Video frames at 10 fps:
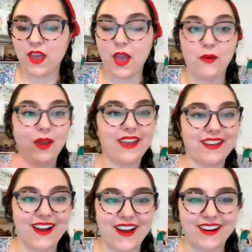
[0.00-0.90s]
Okay,
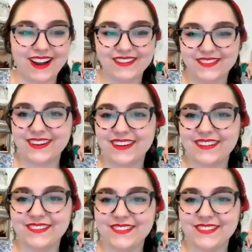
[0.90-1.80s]
all right, we're
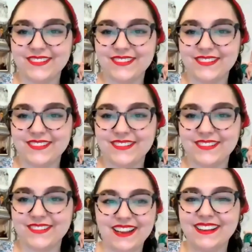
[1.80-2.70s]
just about ready.